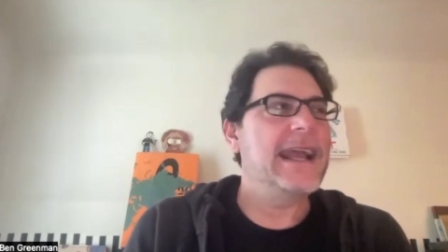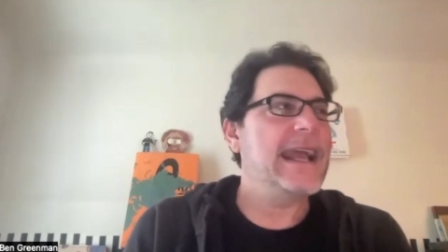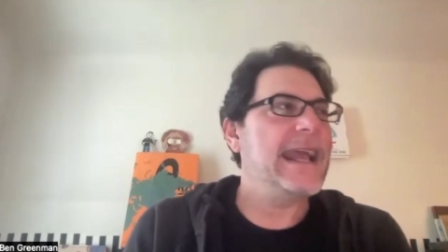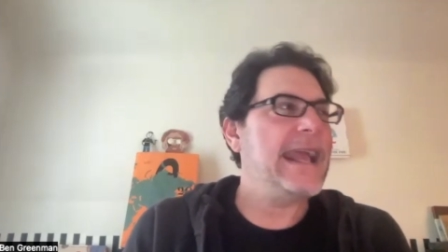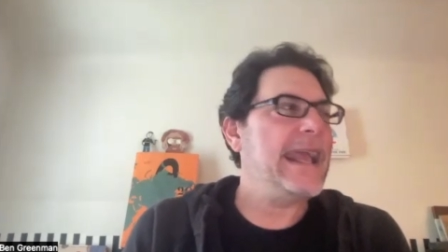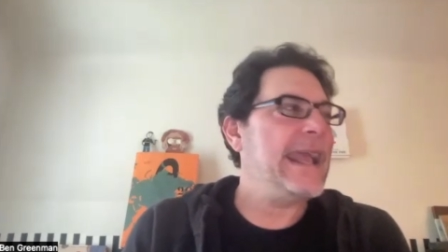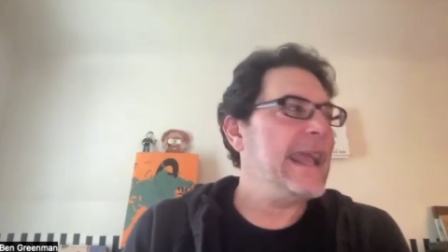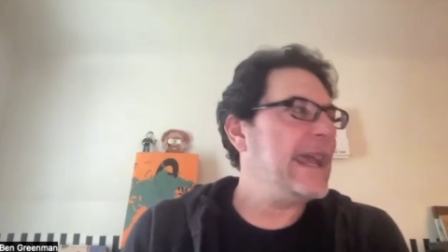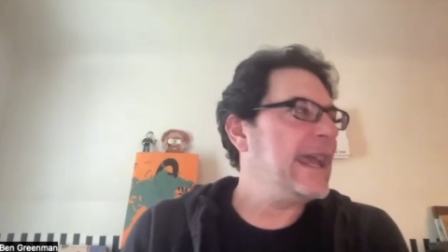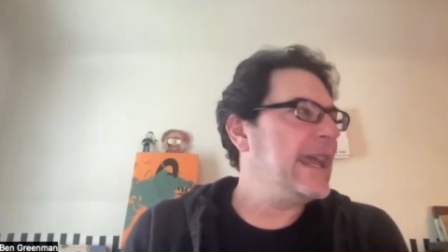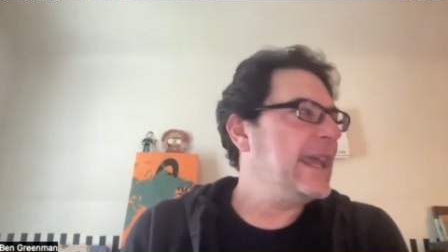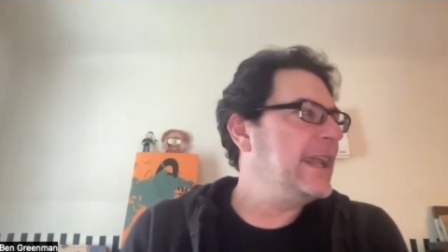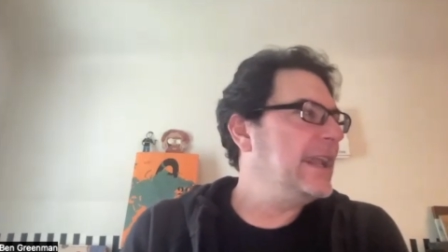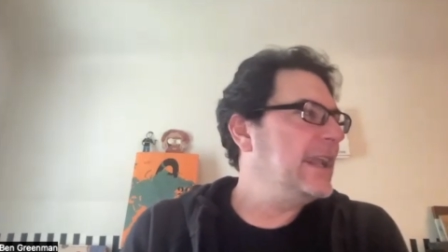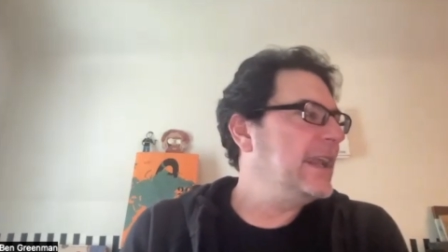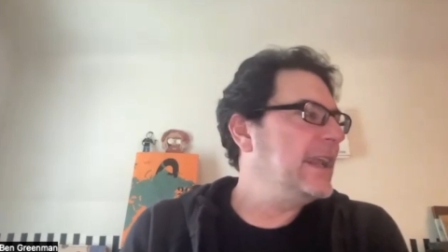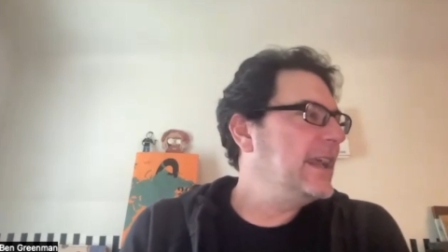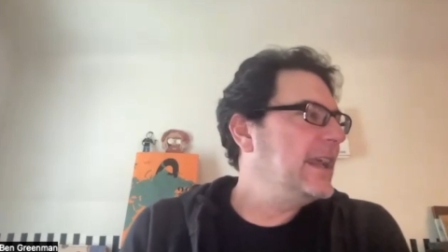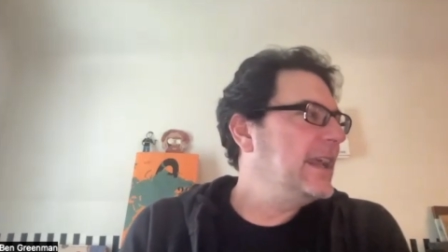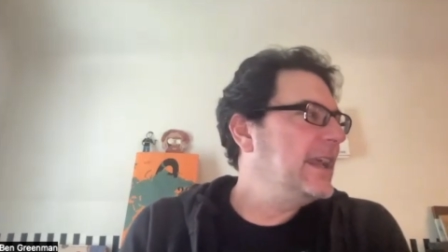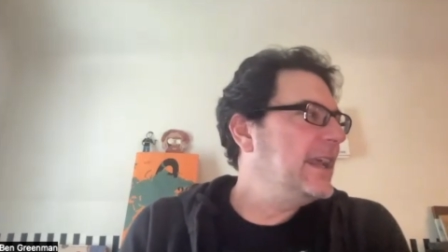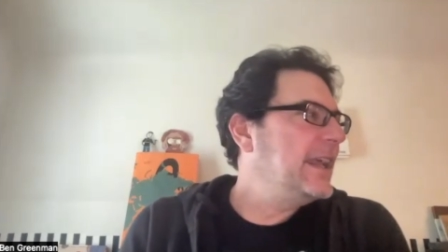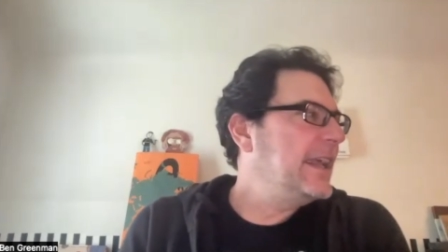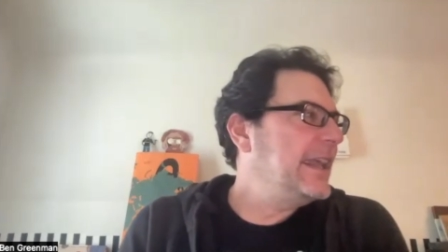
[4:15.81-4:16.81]
And
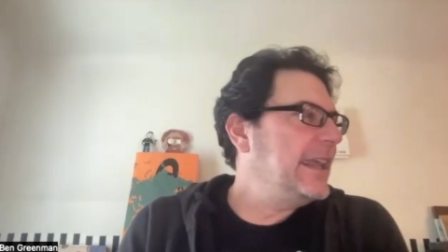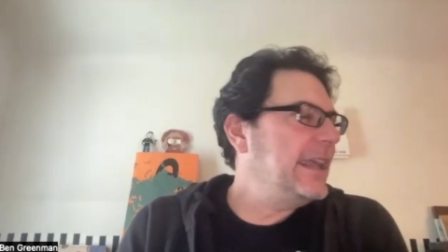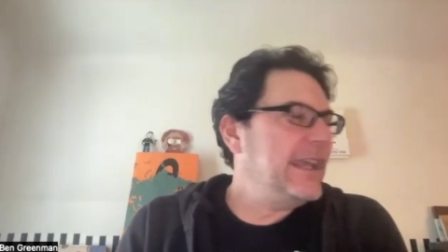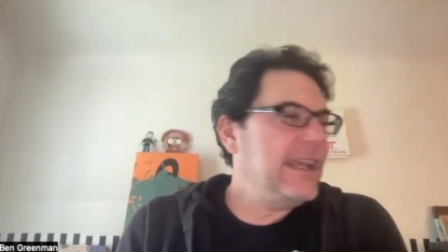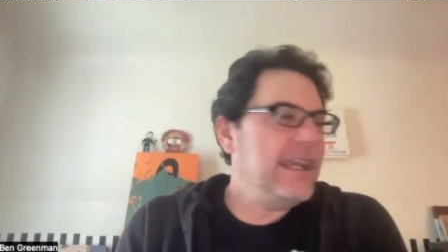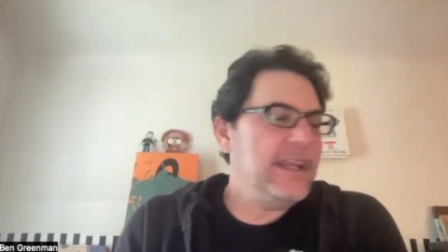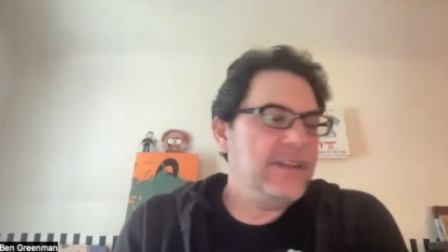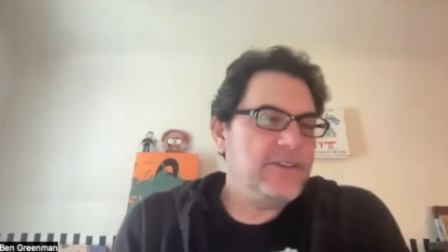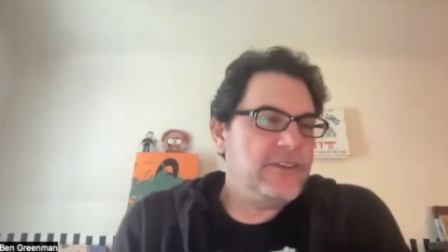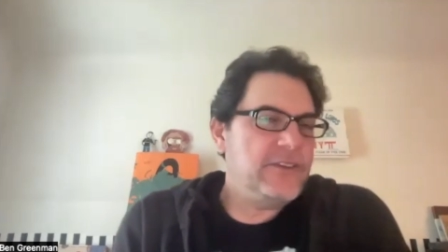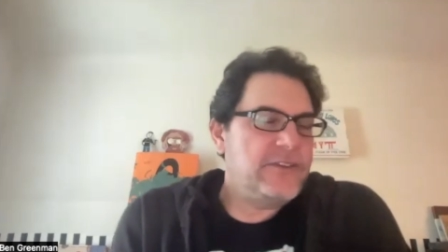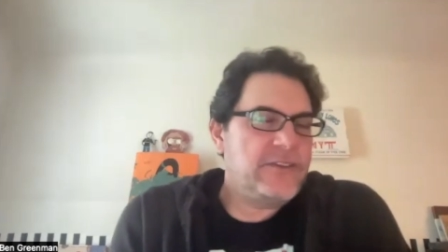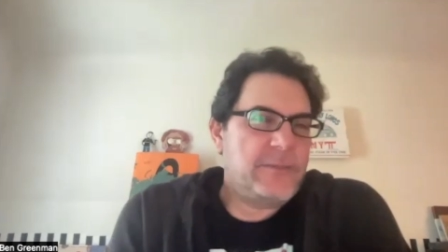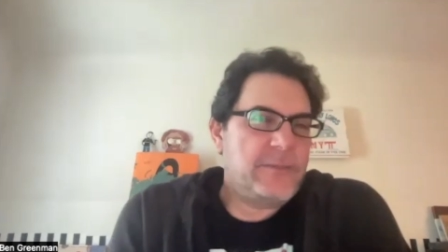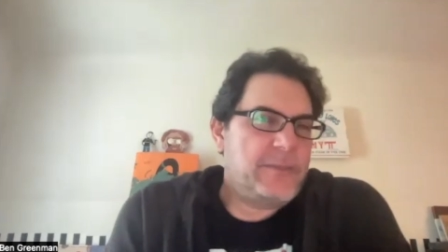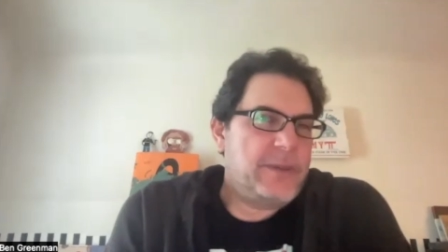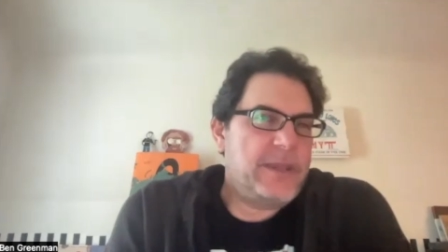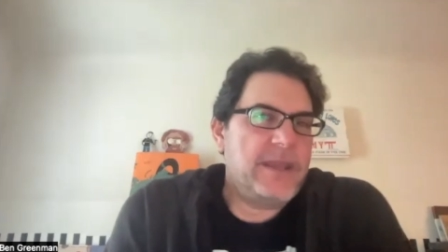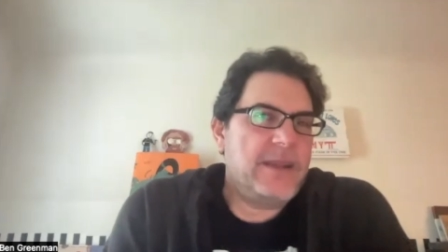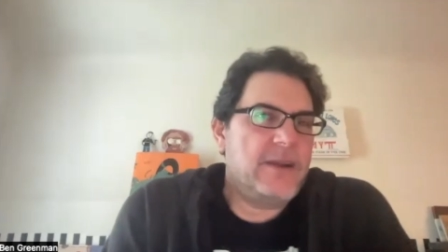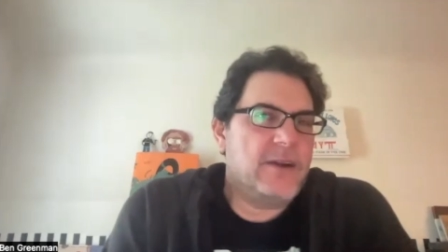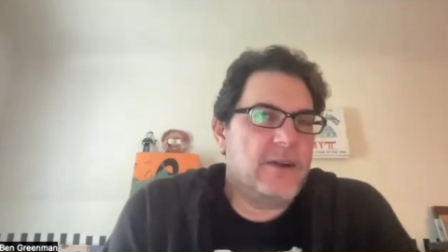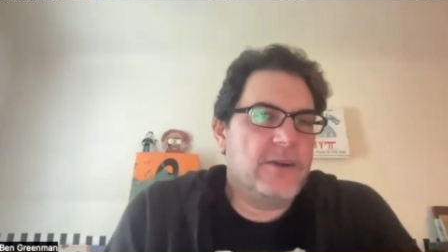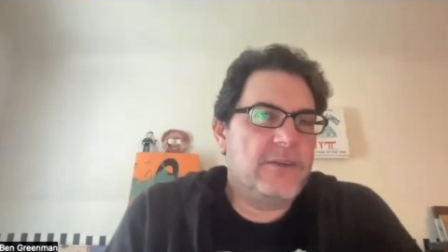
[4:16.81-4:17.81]
it just
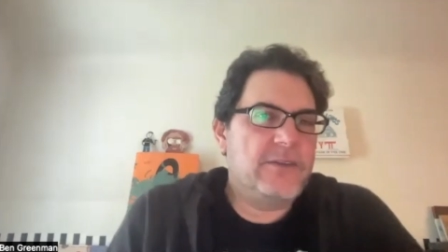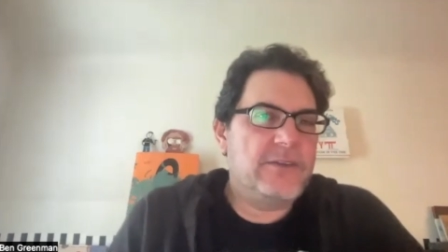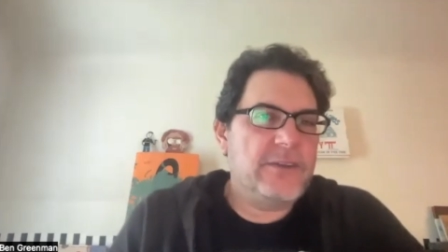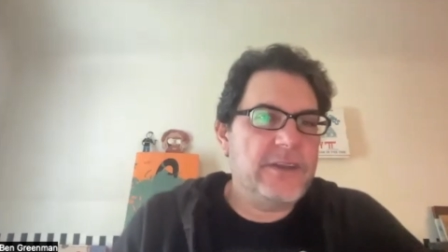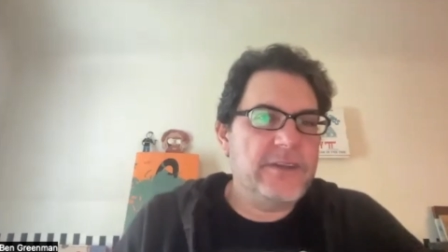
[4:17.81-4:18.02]
appears.